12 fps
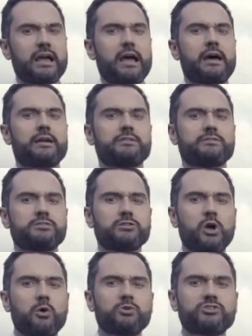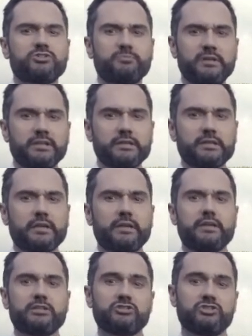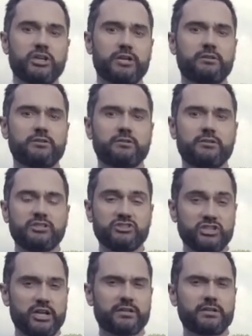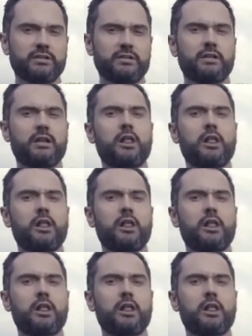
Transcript: at a slower speed, in general,